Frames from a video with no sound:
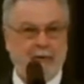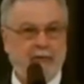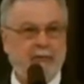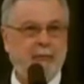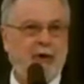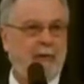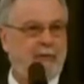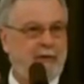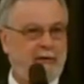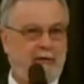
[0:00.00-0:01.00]
onto your
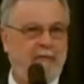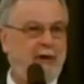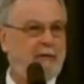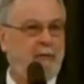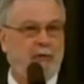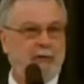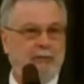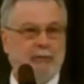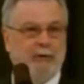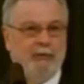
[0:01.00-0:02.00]
property, they're involved in one
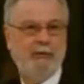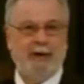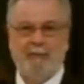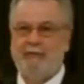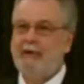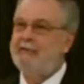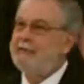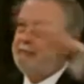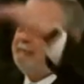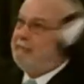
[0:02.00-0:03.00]
of your programs, not
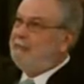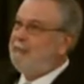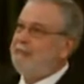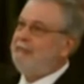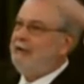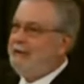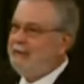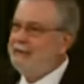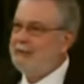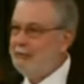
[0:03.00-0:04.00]
in some sort of
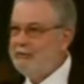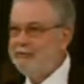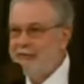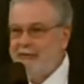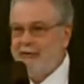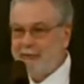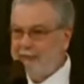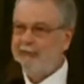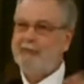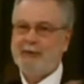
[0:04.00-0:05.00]
vague, we serve the
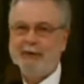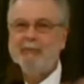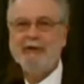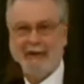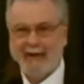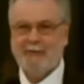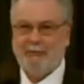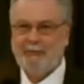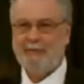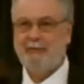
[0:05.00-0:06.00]
universe, but how many
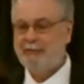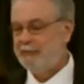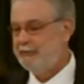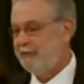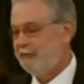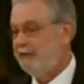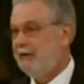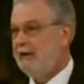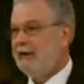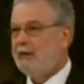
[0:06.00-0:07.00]
actual people do you serve?
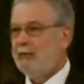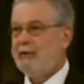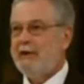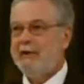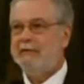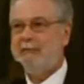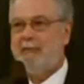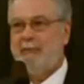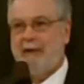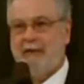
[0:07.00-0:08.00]
We're getting
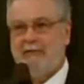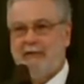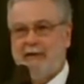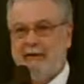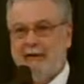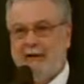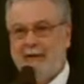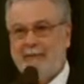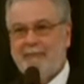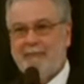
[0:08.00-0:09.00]
some amazing